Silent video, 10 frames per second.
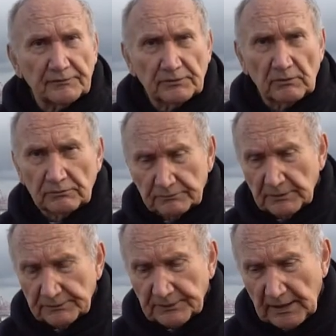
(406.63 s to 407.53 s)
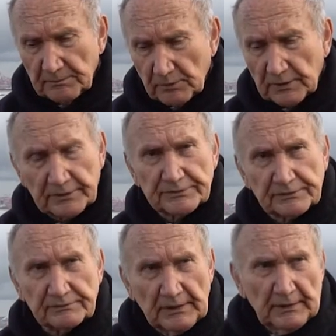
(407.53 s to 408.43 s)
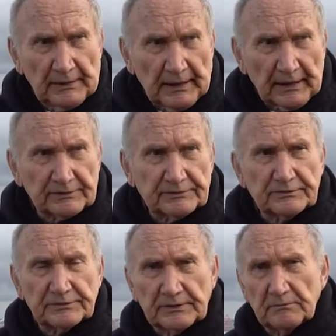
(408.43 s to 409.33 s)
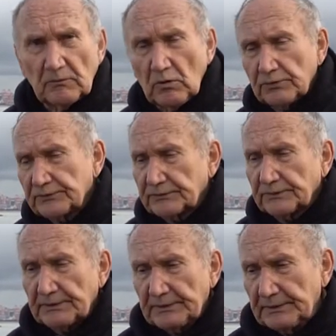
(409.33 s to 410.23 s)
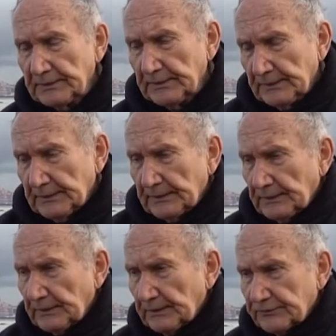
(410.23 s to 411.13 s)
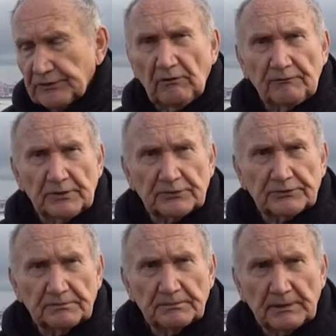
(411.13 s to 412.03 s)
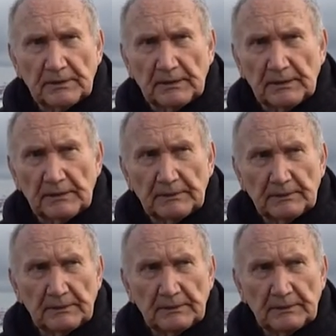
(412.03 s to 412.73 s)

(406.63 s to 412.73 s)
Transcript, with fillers: So the tide book is, as is in most uh, uh, shellfish, uh,